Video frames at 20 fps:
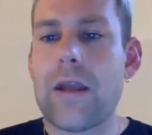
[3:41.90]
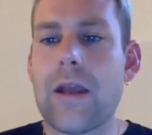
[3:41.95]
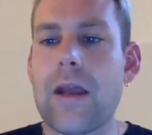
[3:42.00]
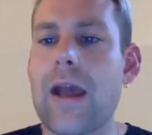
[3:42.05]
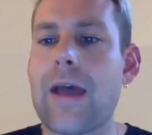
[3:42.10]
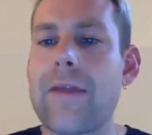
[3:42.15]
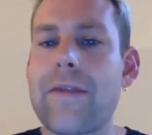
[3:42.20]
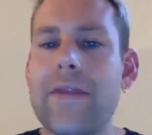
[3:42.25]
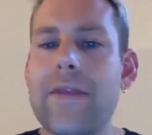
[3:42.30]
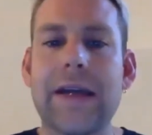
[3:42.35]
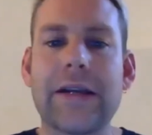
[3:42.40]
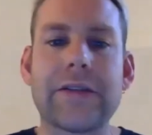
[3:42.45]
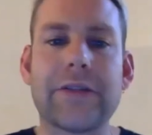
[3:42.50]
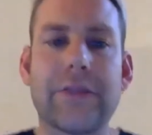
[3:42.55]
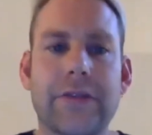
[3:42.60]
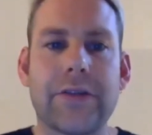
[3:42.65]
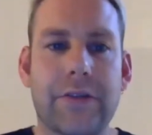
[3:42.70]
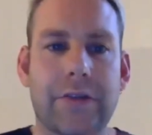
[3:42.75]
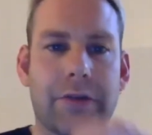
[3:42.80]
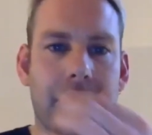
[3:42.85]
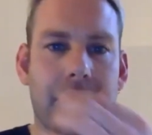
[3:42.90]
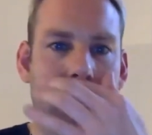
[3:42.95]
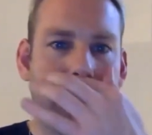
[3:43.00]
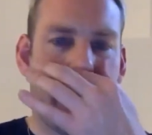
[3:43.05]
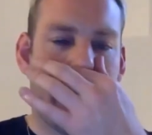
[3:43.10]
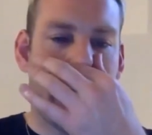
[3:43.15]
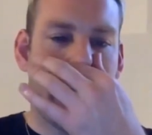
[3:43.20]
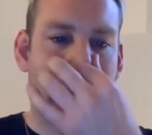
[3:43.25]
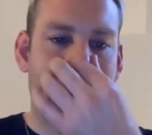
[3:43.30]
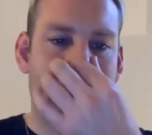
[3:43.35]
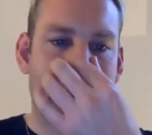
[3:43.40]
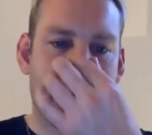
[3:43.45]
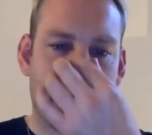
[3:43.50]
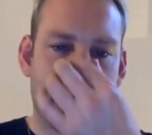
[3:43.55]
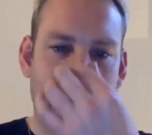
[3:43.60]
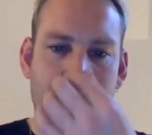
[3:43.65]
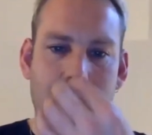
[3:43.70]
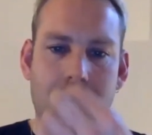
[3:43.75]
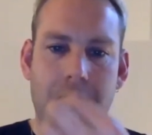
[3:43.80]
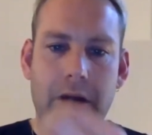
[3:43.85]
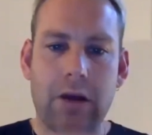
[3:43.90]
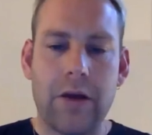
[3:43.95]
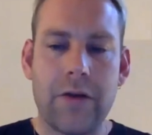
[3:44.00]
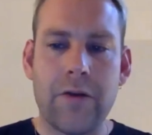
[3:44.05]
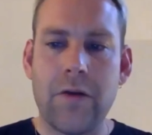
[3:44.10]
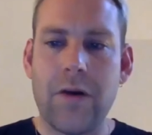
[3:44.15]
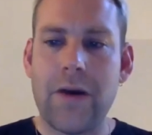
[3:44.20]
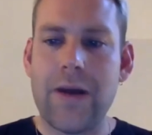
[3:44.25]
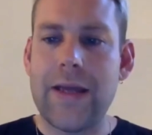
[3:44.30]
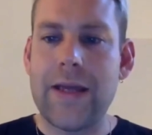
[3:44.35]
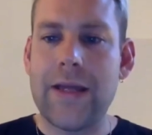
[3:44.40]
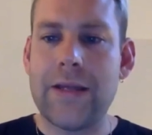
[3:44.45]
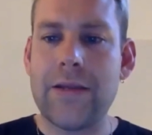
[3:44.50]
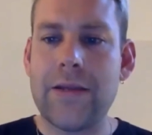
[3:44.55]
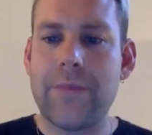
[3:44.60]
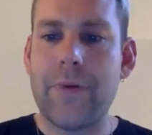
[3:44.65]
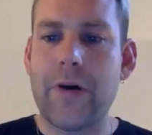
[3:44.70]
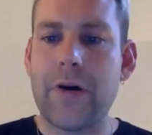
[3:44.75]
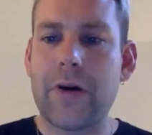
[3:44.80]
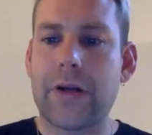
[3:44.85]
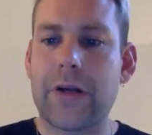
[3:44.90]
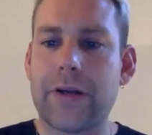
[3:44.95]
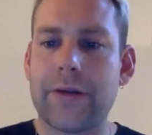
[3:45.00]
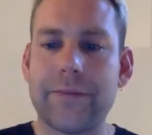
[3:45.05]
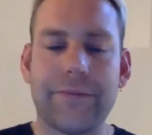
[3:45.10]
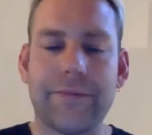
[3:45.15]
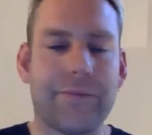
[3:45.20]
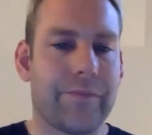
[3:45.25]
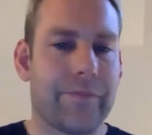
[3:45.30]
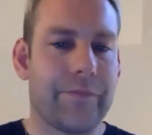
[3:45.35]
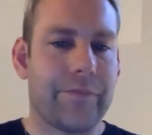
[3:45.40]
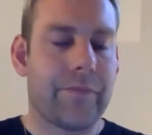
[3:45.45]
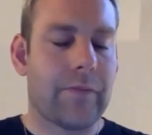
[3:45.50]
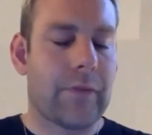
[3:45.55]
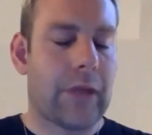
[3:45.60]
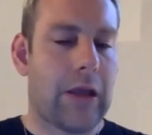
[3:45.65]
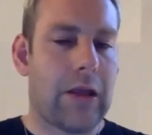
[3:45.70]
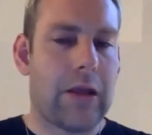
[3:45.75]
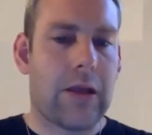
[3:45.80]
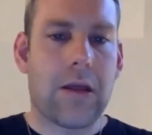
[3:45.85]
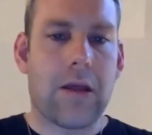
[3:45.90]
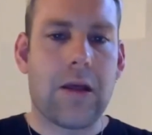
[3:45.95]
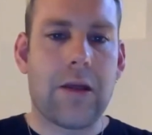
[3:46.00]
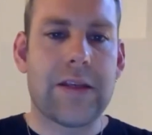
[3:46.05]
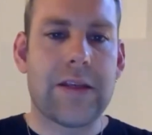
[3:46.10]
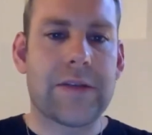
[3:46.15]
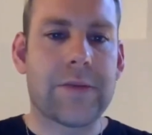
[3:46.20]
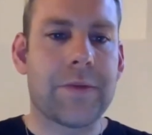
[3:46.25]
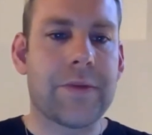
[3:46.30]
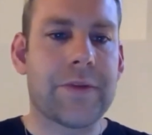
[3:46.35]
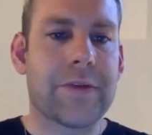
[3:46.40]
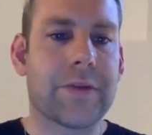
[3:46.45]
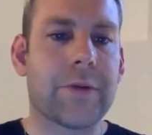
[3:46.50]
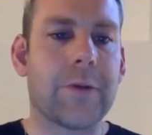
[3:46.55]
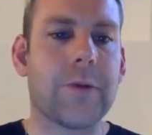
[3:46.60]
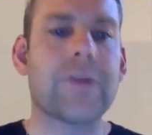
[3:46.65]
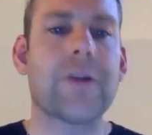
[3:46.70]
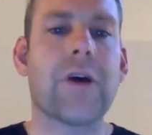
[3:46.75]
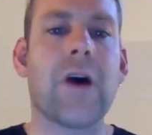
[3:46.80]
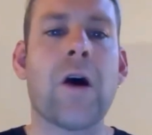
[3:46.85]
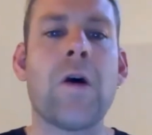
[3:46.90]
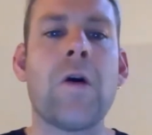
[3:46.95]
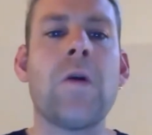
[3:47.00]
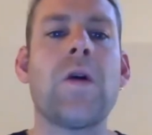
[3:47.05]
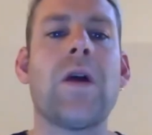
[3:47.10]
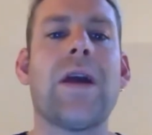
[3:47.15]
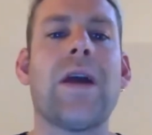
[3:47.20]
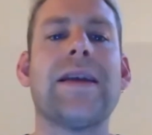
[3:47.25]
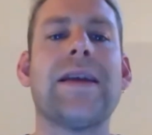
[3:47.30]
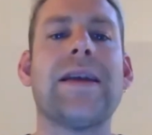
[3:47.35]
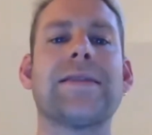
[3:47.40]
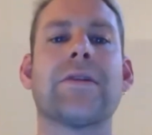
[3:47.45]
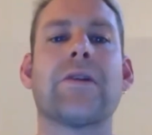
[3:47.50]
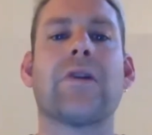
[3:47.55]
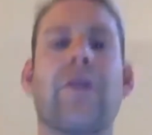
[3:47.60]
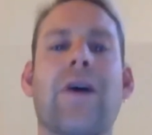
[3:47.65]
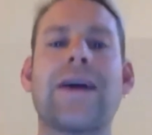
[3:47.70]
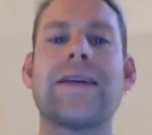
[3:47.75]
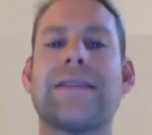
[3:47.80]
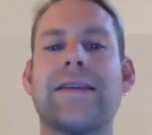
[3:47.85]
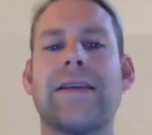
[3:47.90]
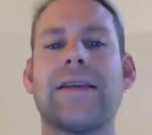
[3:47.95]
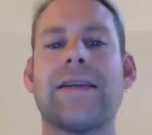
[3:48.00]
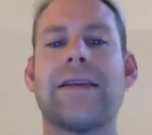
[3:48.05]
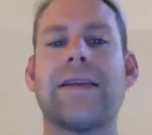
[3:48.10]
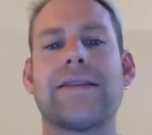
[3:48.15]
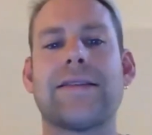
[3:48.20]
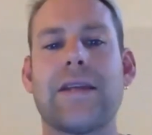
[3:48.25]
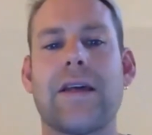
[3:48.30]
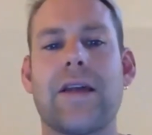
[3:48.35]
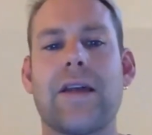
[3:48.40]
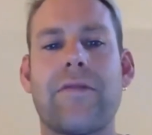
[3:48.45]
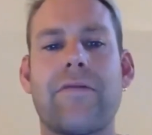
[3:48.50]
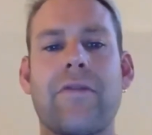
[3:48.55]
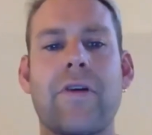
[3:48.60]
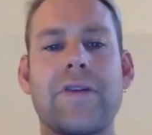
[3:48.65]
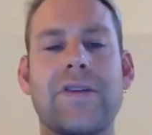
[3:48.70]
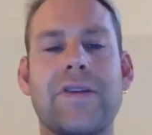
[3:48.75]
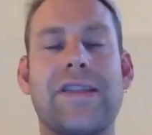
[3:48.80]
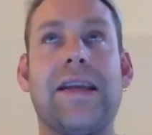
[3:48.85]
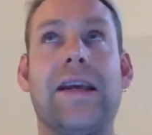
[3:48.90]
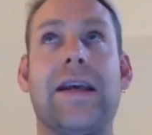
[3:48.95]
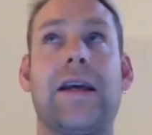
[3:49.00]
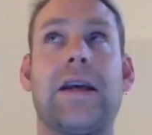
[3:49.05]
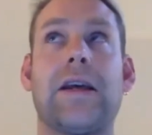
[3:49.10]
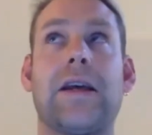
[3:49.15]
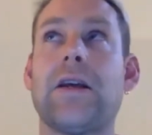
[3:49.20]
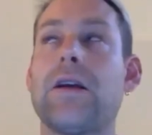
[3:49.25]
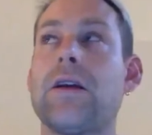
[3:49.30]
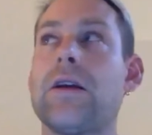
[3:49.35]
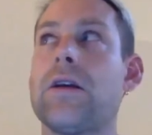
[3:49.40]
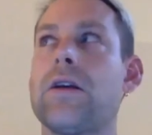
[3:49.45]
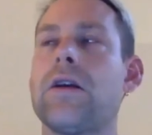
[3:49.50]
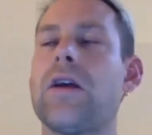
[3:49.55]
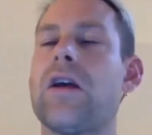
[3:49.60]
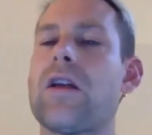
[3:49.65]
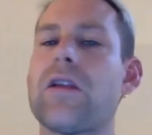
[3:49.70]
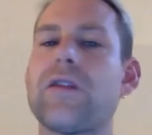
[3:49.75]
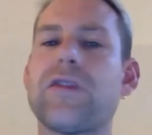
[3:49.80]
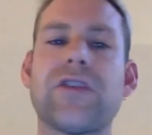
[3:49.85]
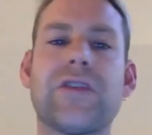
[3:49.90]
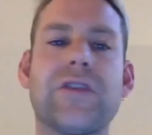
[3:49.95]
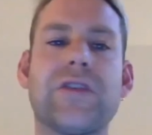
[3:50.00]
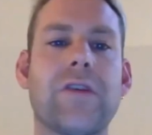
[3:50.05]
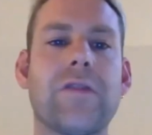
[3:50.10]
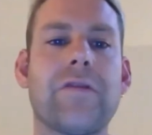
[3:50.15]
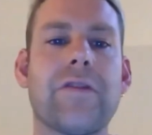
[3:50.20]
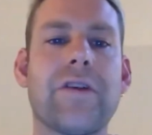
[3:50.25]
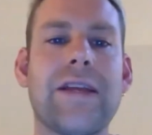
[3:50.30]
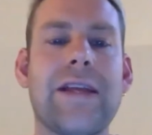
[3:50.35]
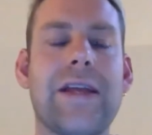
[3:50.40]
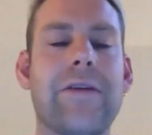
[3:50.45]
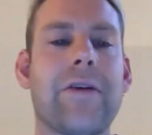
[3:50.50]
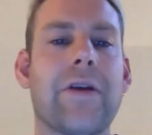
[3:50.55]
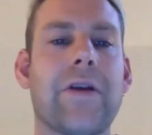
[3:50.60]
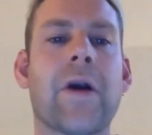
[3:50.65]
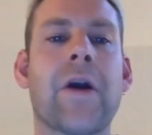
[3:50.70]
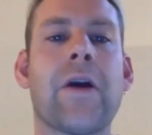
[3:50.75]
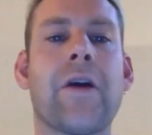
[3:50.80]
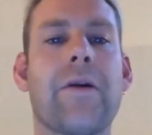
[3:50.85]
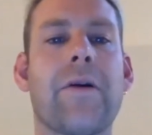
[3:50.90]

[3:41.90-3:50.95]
And next, two poems that are not in the book. This one's called Oh, Here's the Crisis, and I wrote it just over a year ago.